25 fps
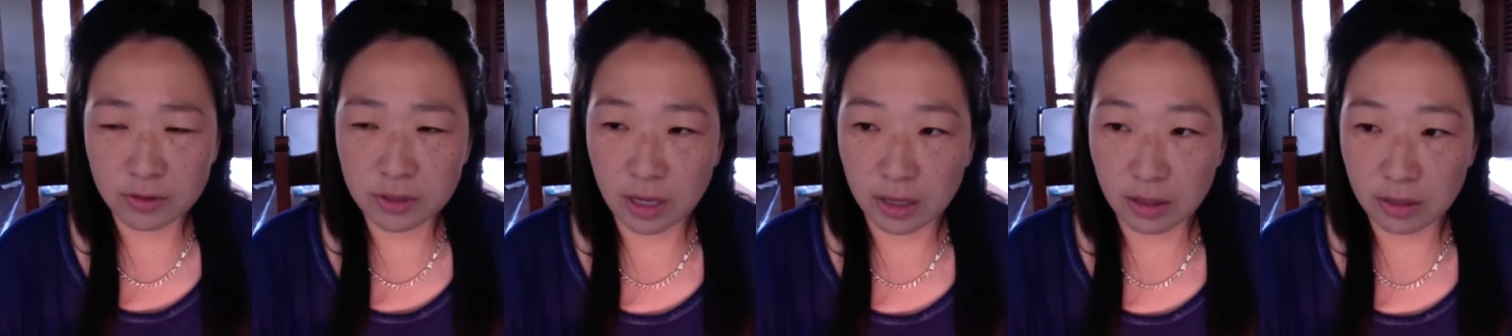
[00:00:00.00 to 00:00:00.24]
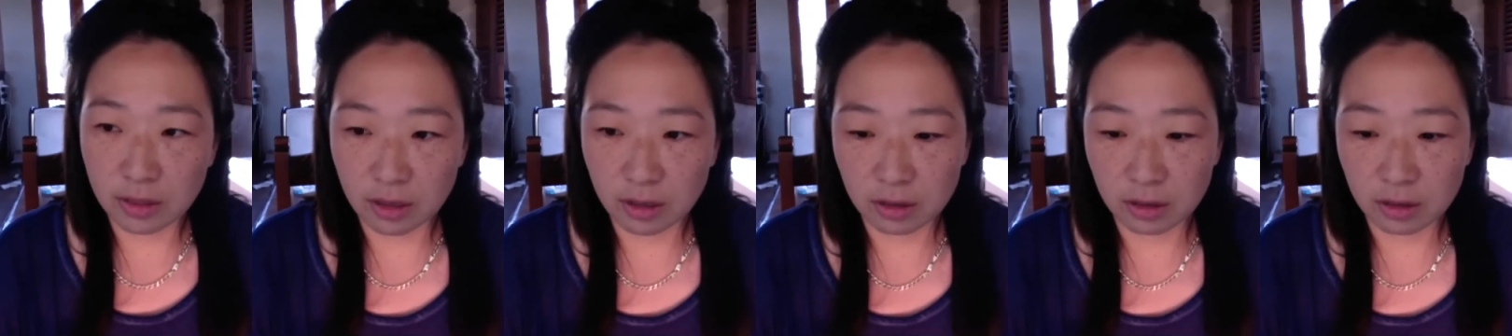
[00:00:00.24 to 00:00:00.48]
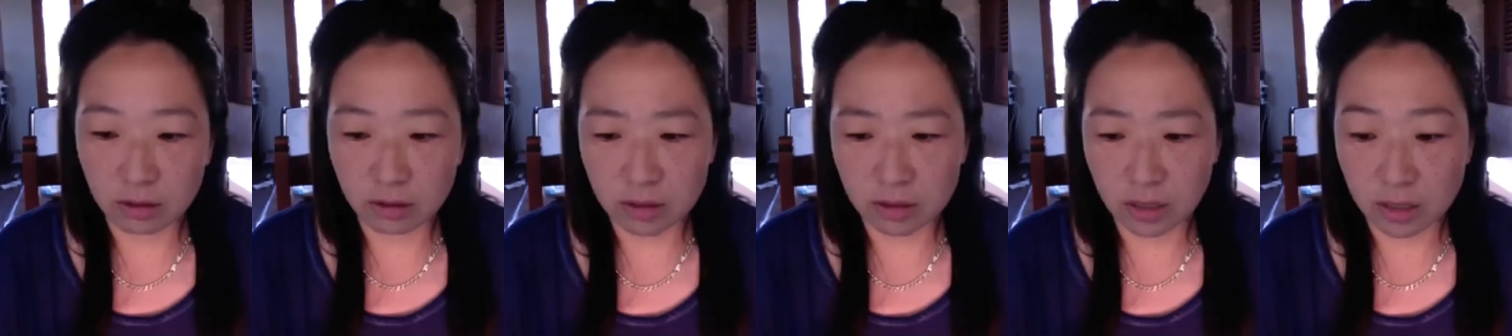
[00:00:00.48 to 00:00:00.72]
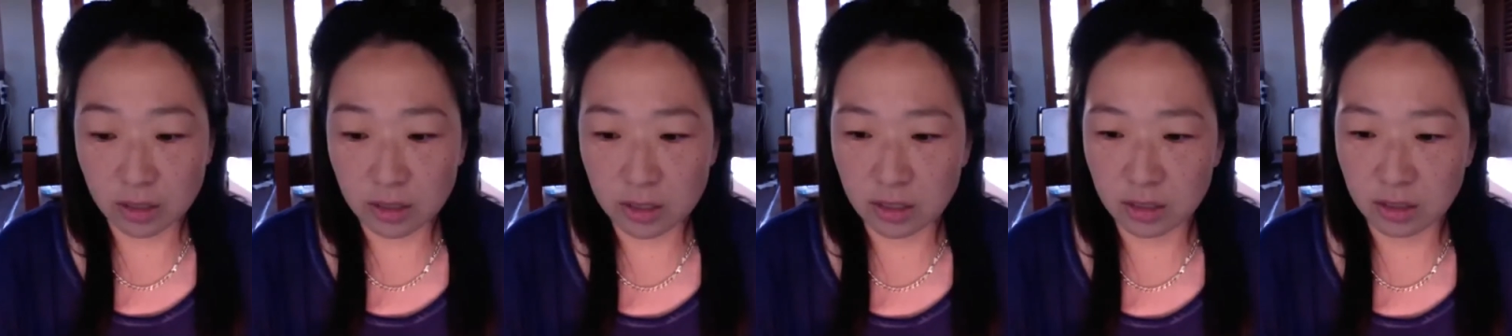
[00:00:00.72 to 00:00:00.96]
I think
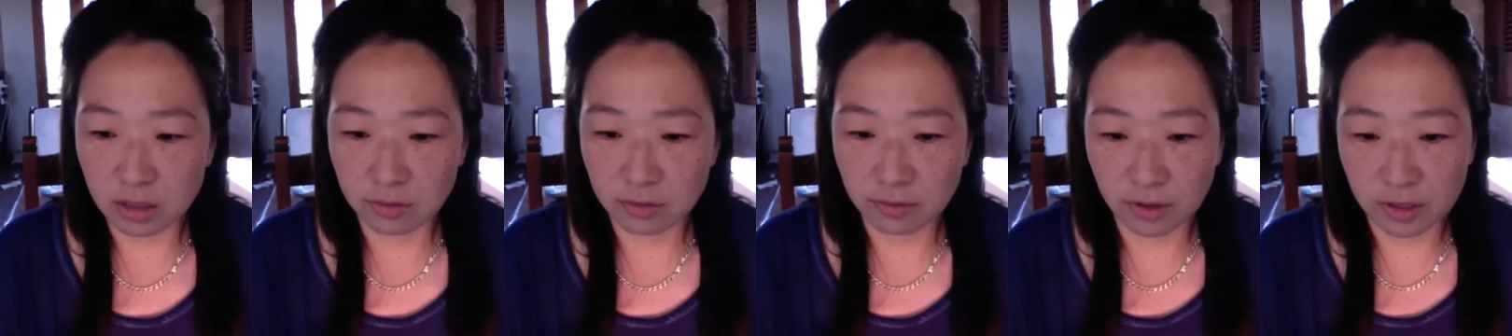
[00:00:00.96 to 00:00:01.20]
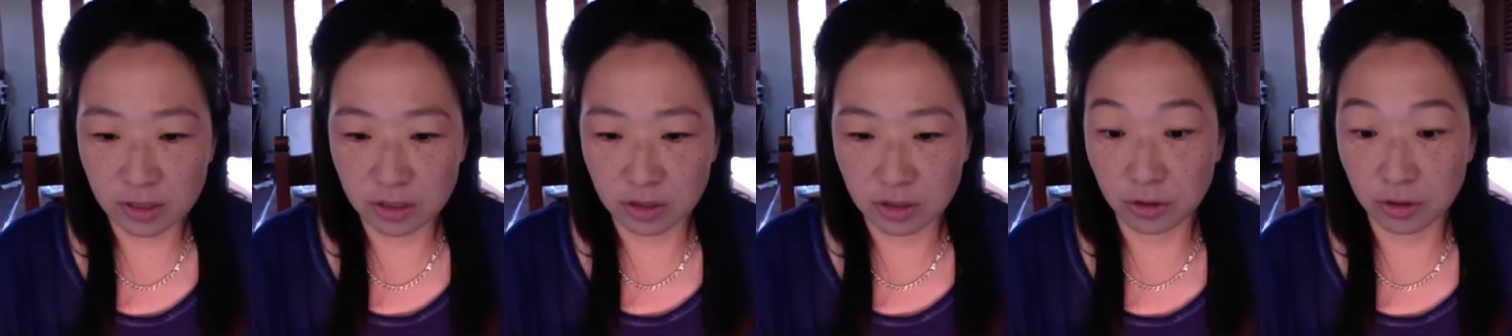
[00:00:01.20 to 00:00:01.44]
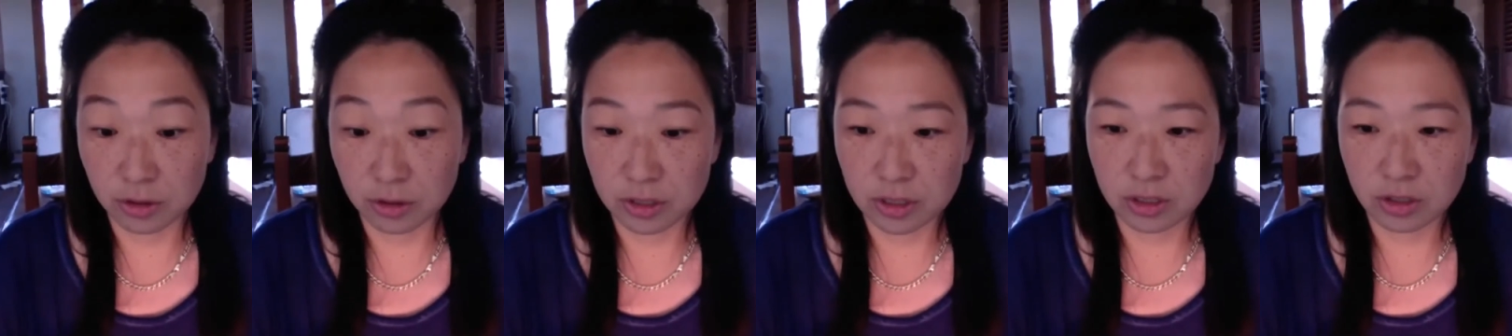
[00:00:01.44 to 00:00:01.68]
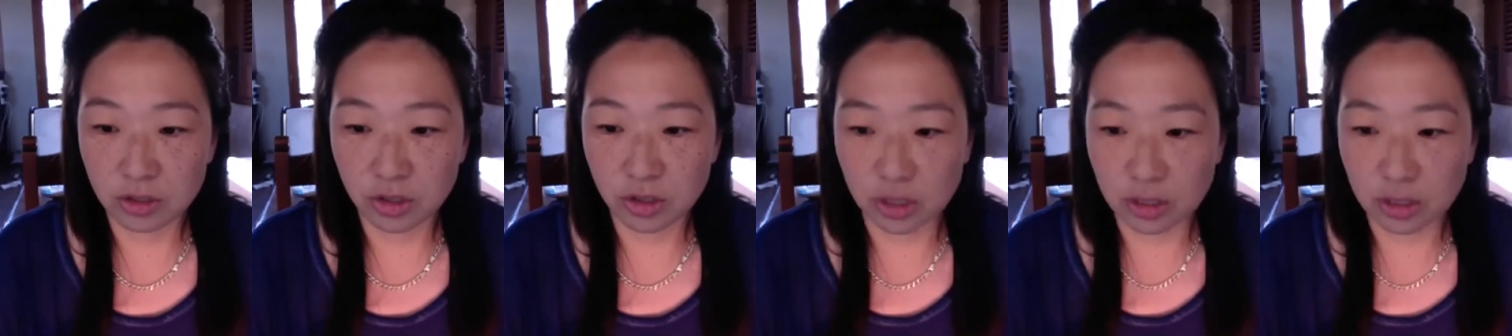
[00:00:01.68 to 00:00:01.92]
dozens of us nurses
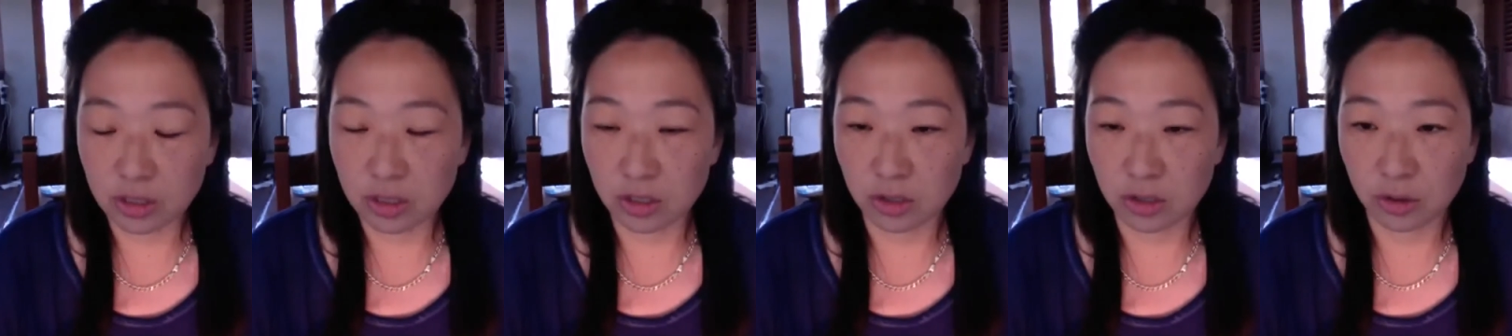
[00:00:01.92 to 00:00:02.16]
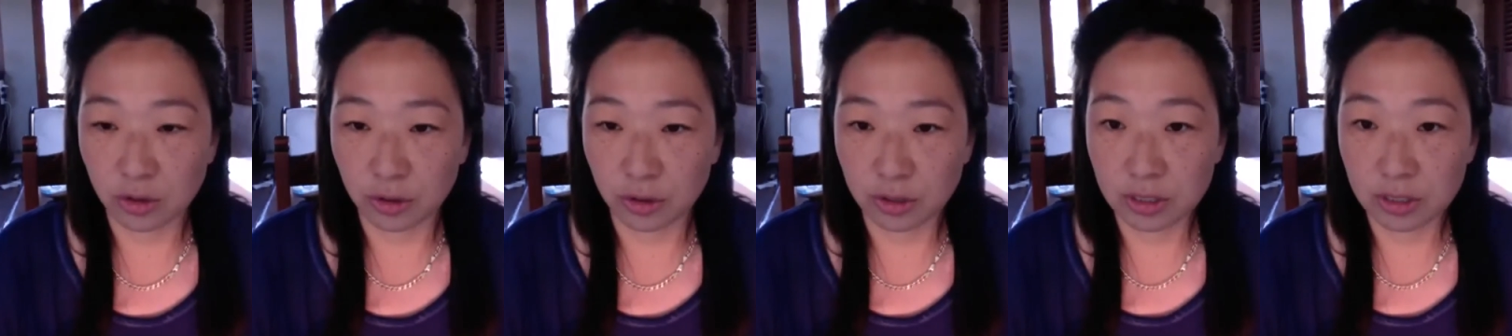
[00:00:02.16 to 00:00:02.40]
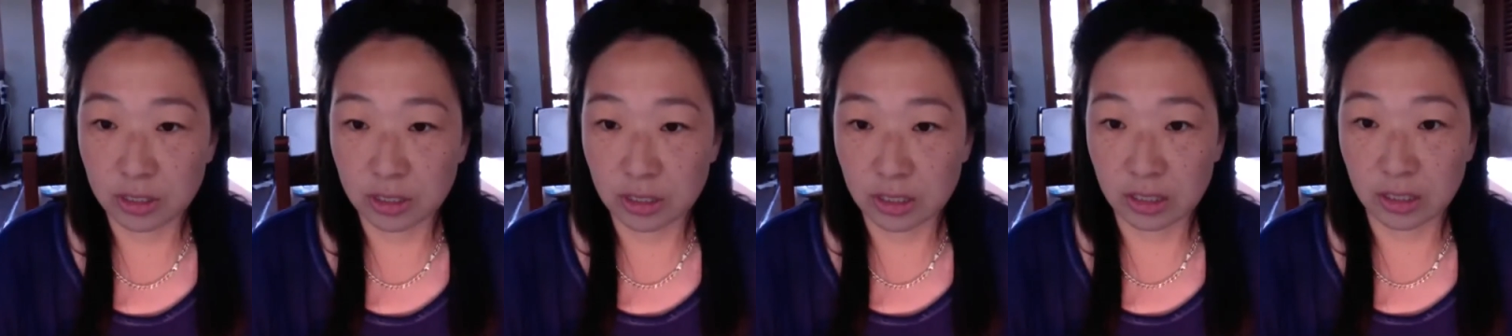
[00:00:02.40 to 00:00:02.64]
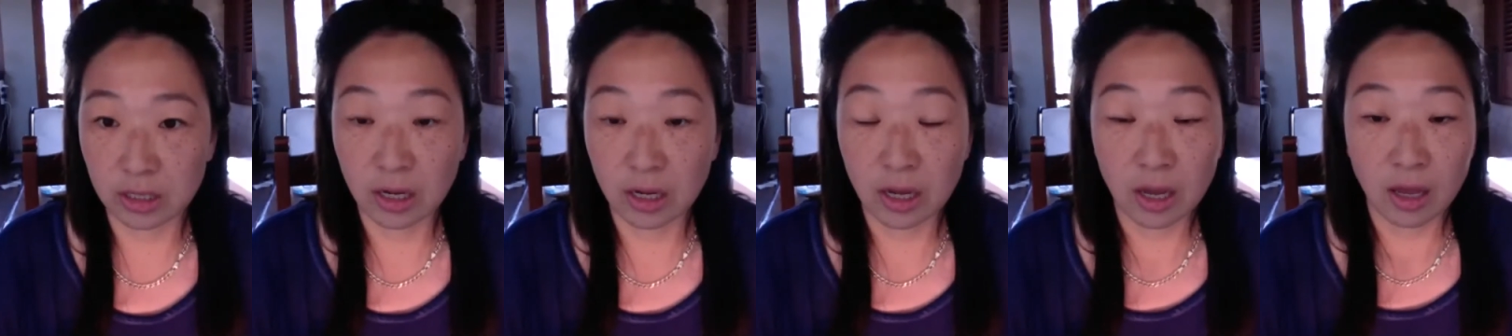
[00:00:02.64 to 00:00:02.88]
just in New York
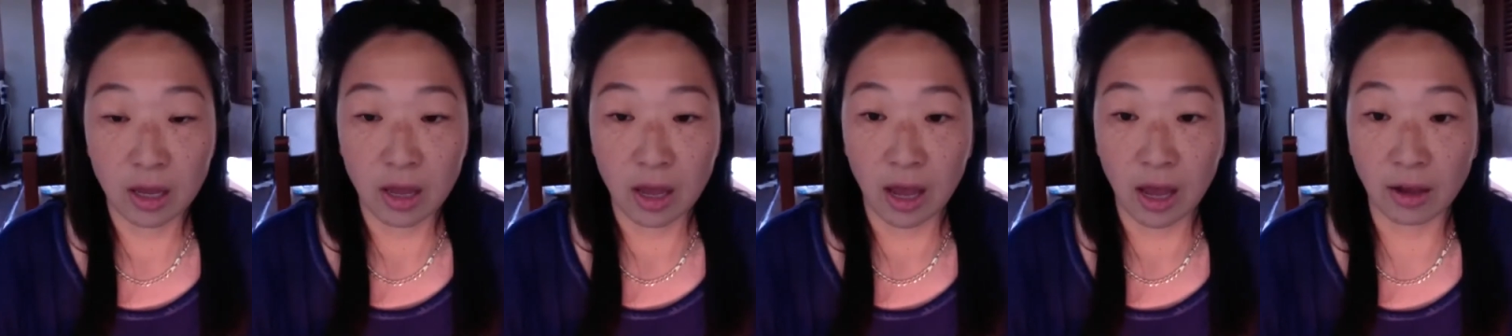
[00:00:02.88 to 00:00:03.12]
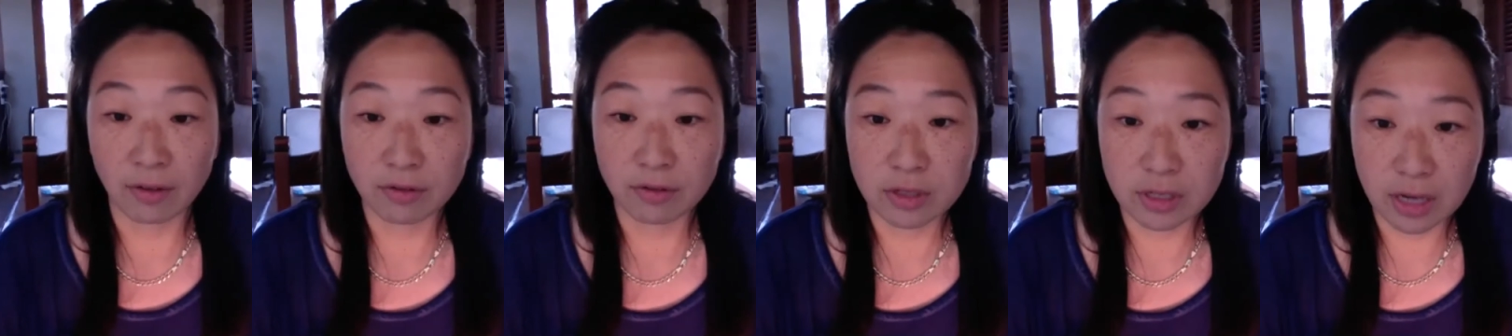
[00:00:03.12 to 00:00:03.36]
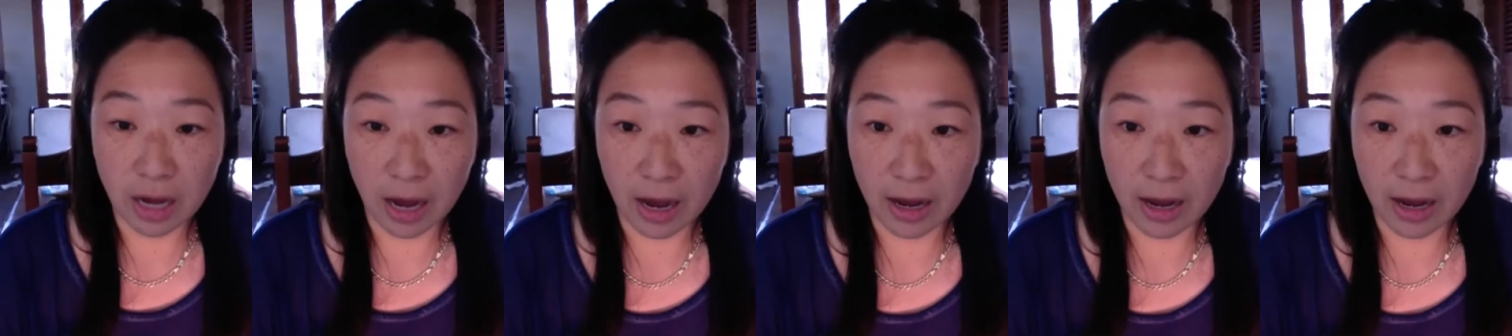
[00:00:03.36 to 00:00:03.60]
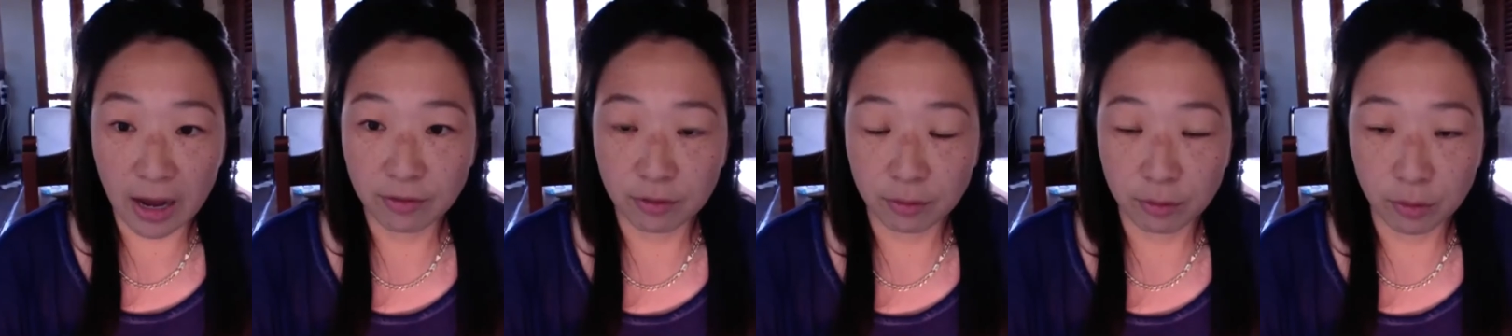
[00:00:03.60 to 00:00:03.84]
City have died
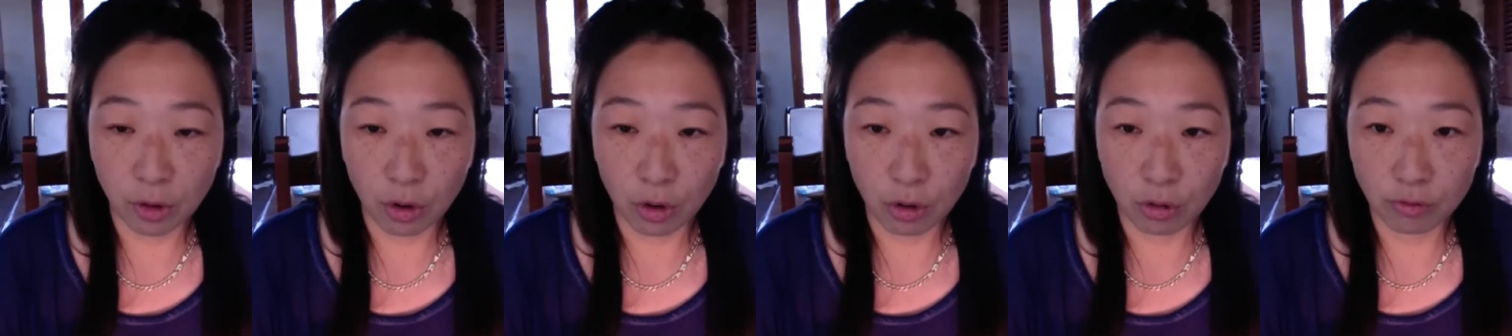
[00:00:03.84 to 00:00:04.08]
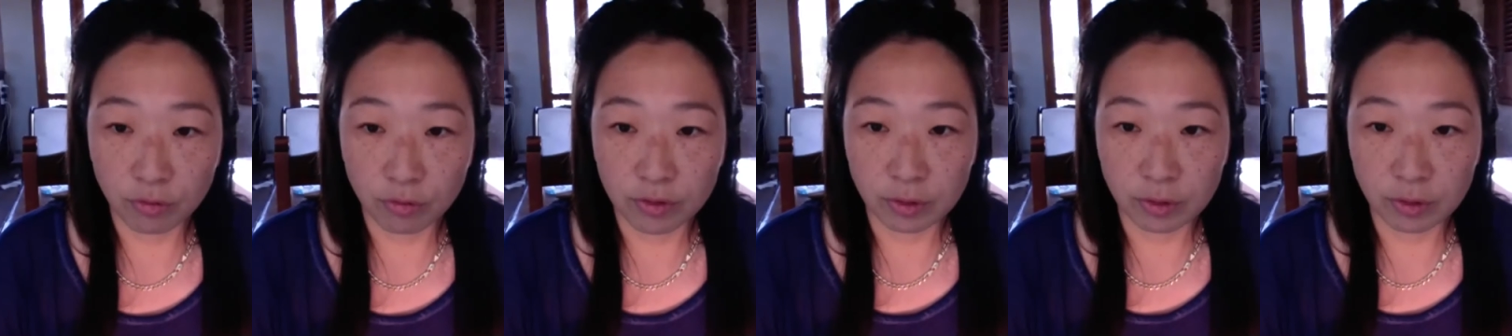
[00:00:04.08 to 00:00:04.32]
from COVID.